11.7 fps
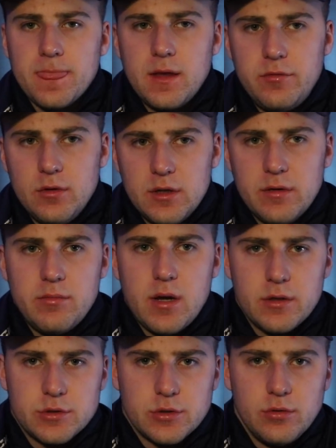If you live
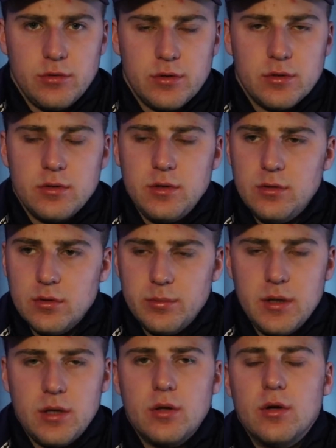by the truth, you will
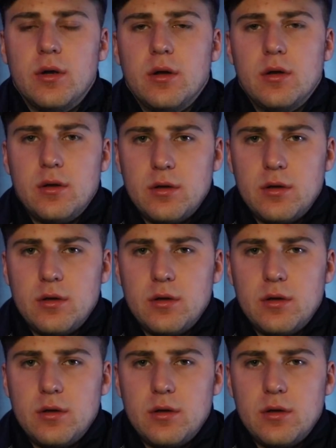be good.